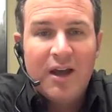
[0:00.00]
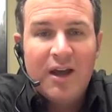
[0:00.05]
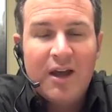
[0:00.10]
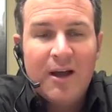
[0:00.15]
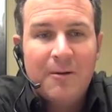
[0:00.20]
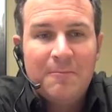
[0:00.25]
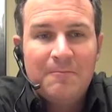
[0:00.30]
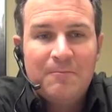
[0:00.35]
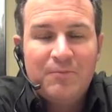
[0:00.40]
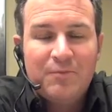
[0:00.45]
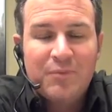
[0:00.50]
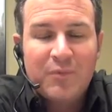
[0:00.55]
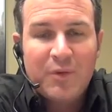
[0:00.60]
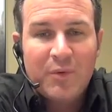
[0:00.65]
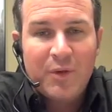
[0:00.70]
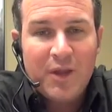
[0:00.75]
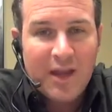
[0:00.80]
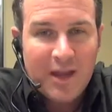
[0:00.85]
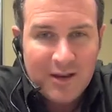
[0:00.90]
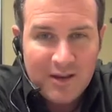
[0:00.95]
Um,
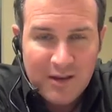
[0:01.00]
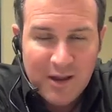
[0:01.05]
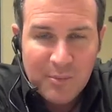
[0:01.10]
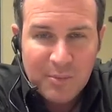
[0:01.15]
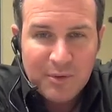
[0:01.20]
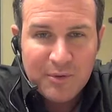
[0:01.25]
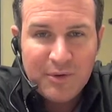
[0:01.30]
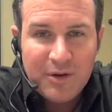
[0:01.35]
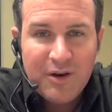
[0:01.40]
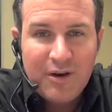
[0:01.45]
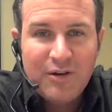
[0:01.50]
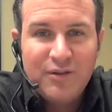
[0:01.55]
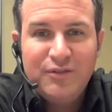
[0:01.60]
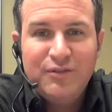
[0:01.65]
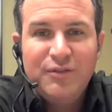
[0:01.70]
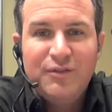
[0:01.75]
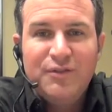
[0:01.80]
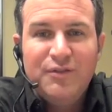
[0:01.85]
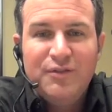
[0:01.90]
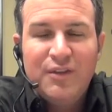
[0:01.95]
we had a couple of
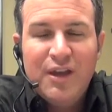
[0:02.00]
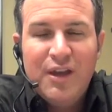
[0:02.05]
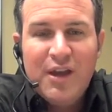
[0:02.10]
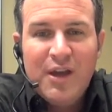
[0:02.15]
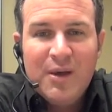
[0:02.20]
rehearsals.